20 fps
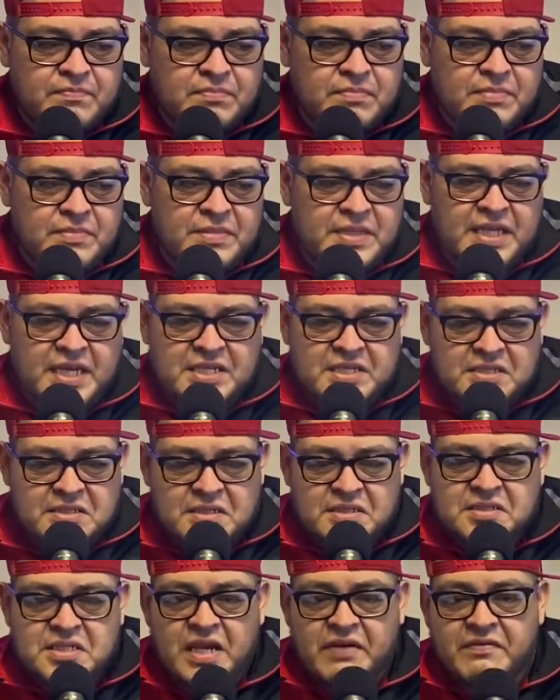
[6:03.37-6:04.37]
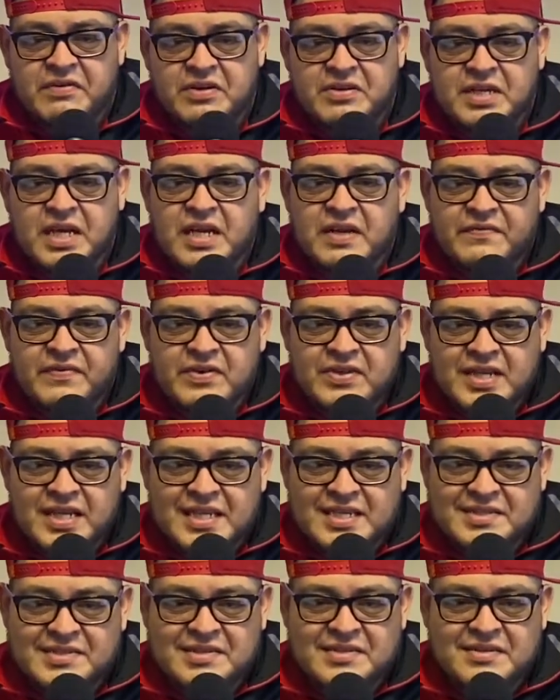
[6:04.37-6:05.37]
Not just the 7 or 10 of you that
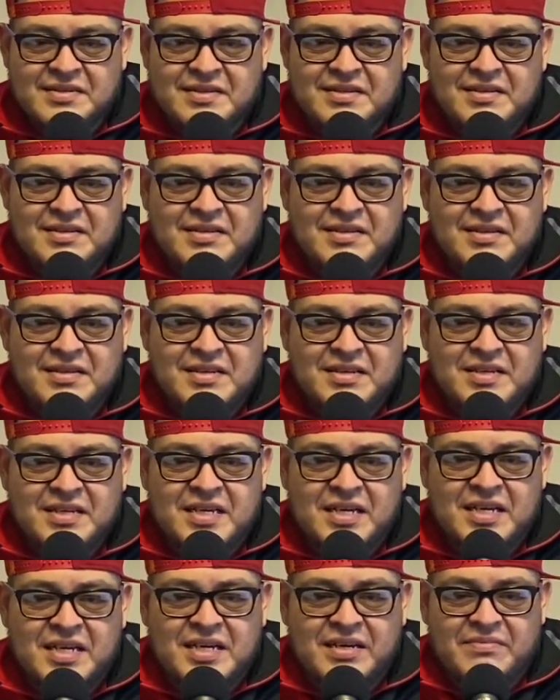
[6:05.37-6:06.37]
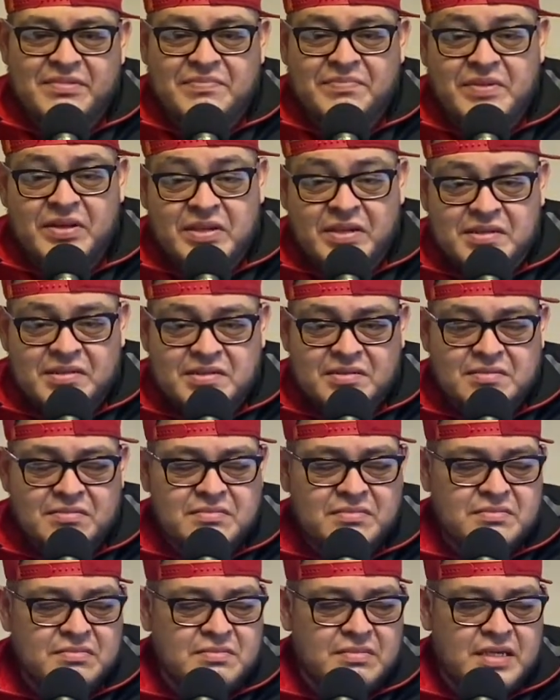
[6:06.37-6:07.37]
listen, but millions.
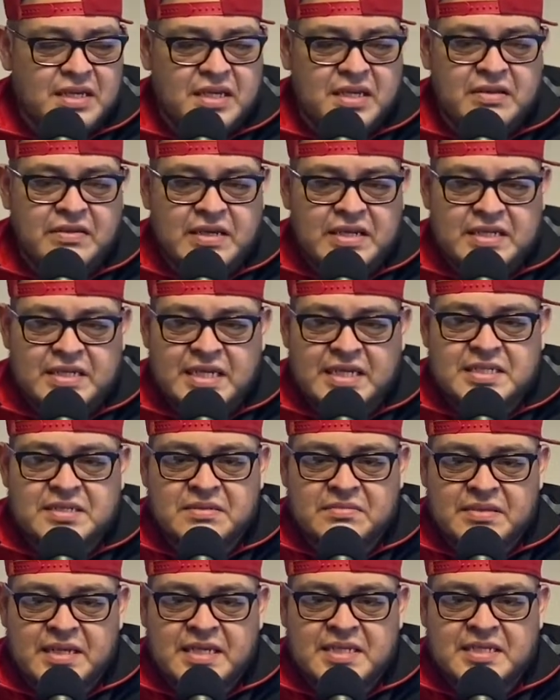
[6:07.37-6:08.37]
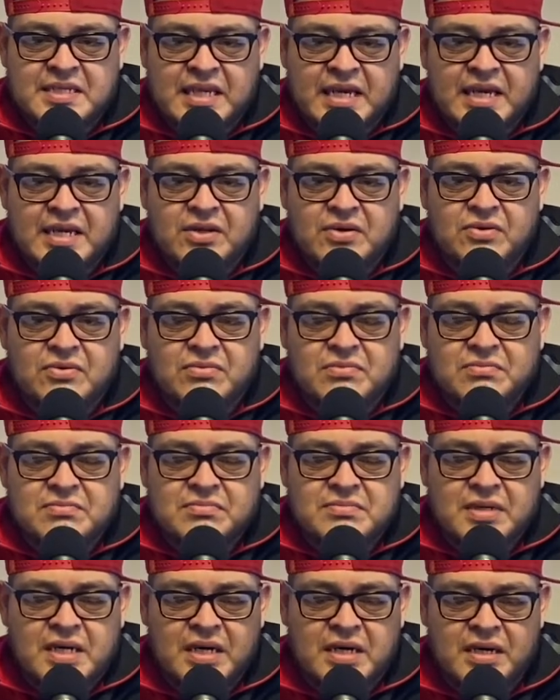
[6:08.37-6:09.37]
And that's the end goal.
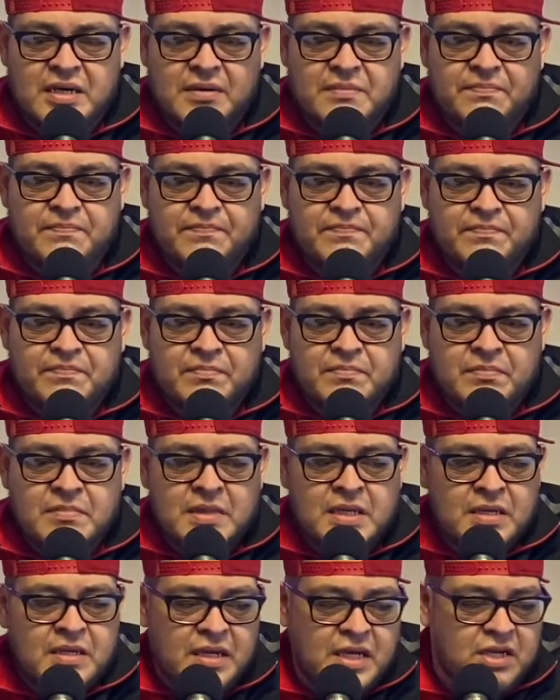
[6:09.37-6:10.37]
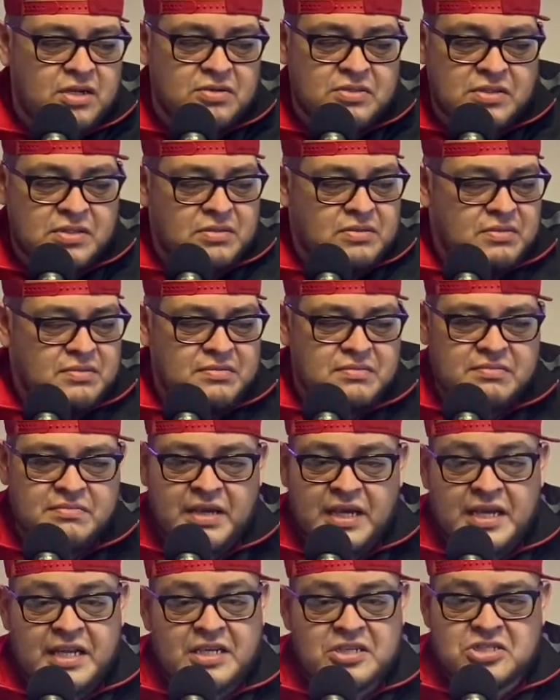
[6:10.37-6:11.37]
And also
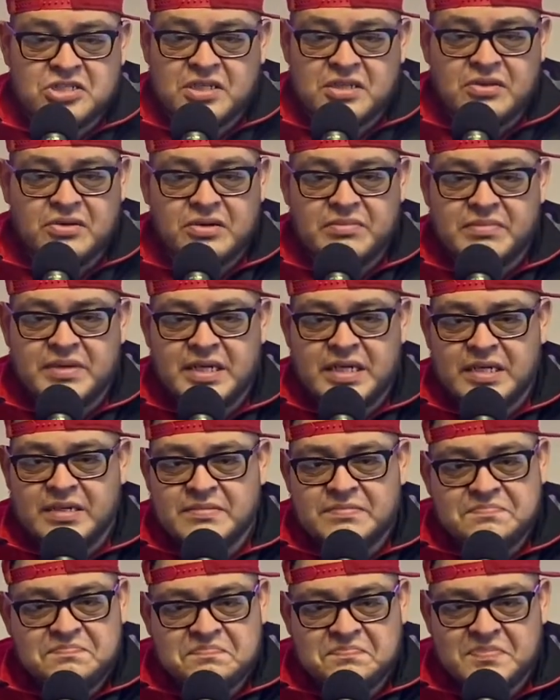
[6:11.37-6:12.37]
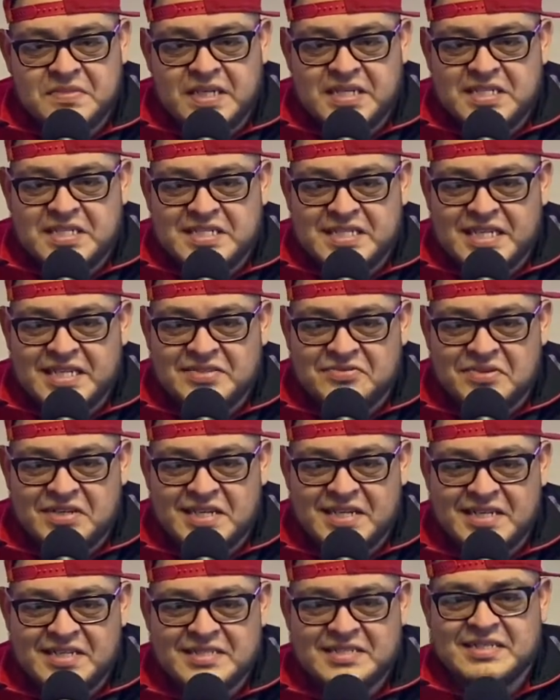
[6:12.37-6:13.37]
making a shitload of money. It just is what it
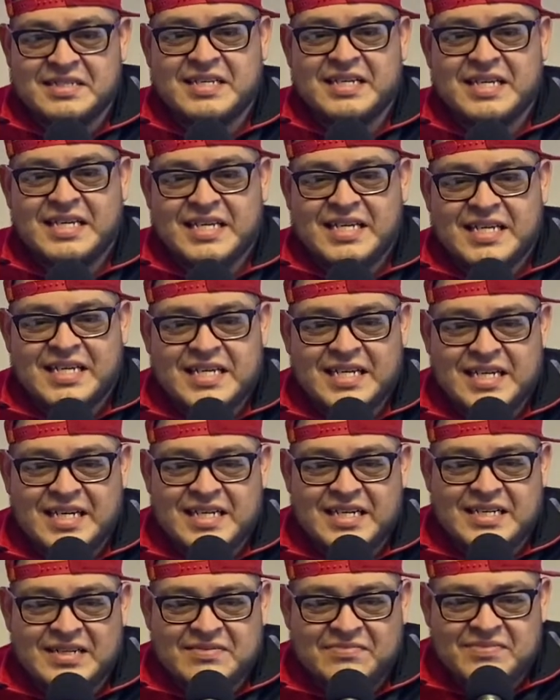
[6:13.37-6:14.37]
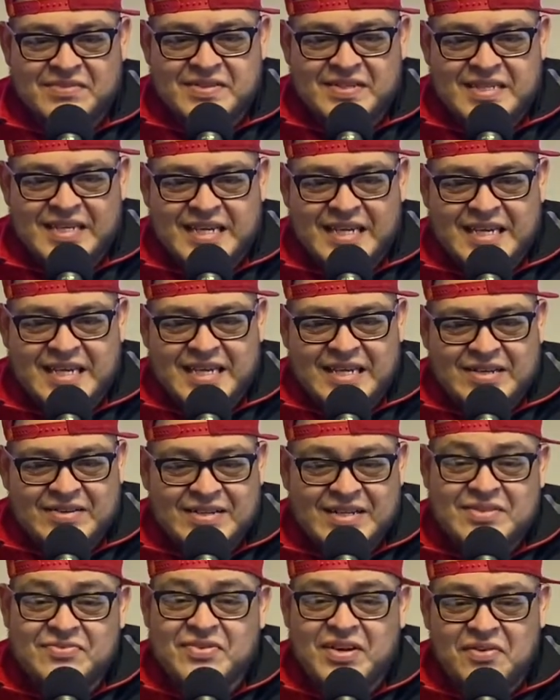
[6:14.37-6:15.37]
is.
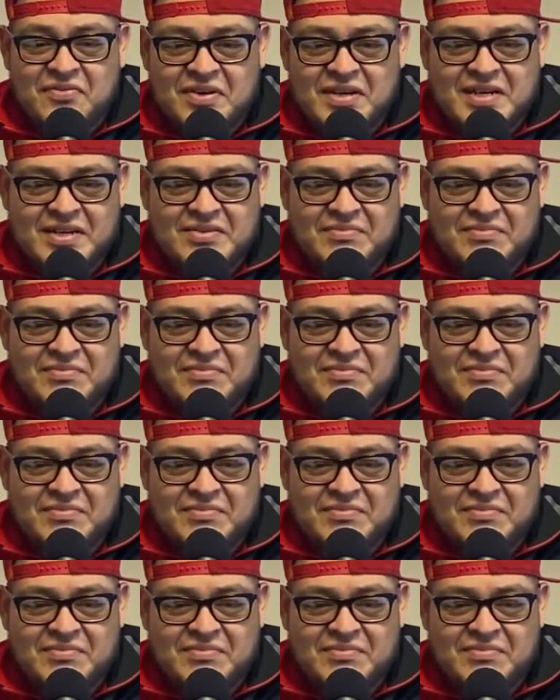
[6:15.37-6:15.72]
That's what I want to do.